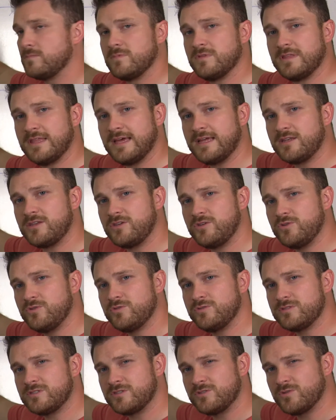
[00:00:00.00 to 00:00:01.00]
then
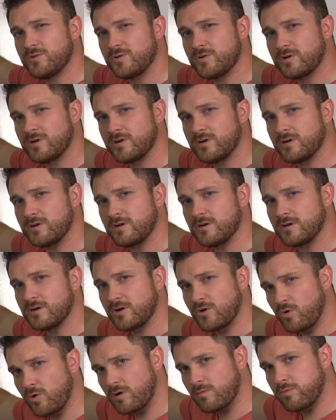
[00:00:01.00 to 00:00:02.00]
use your
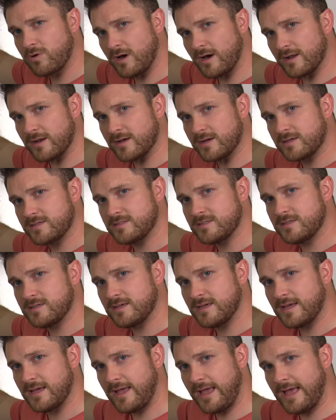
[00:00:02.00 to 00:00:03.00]
core products
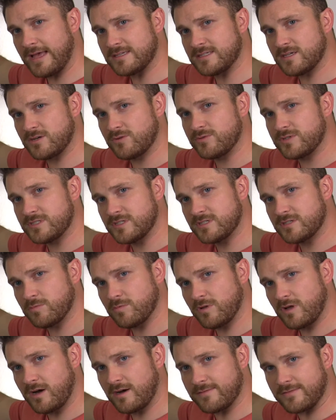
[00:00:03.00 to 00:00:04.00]
as
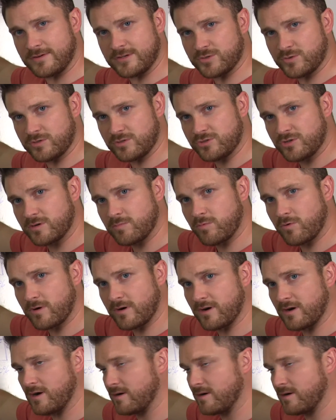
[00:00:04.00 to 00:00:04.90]
irresistible offers or tripwire